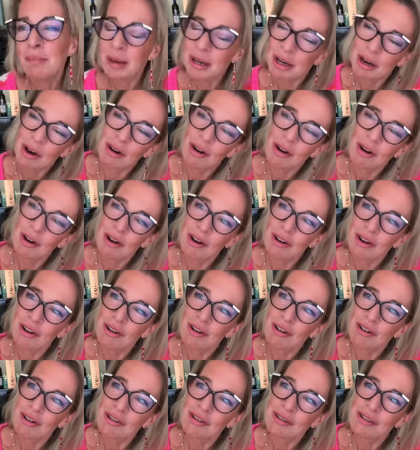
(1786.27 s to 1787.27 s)

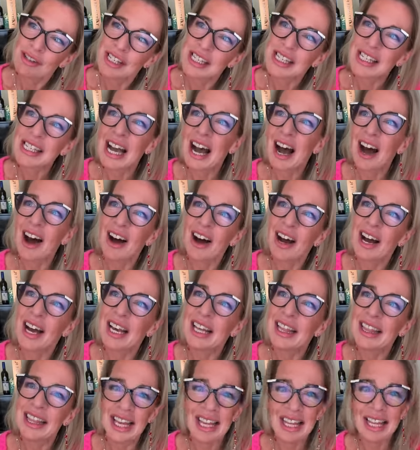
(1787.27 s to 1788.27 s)
because
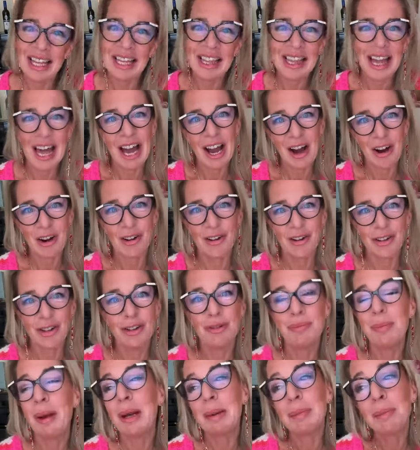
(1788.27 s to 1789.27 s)
I think there are
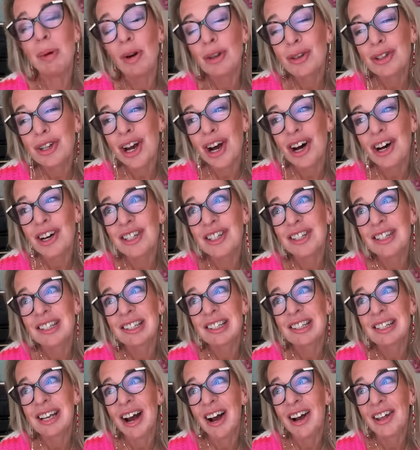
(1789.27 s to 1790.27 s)
too many
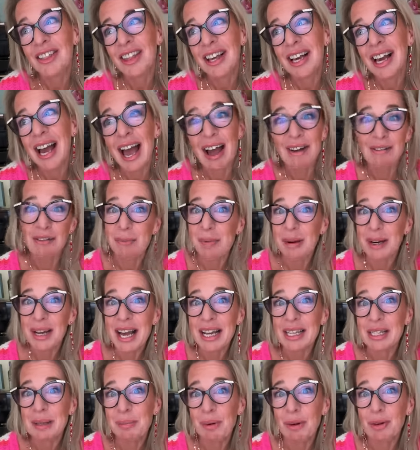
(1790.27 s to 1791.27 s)
podcasts. I think
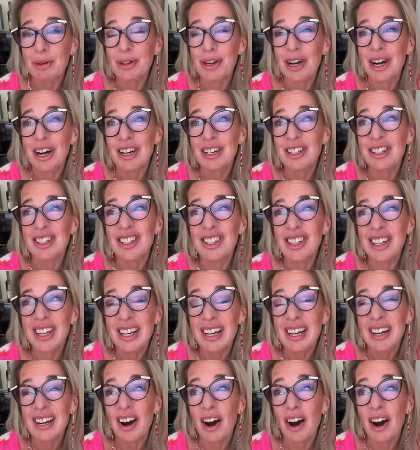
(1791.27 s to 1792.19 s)
everybody has a podcast.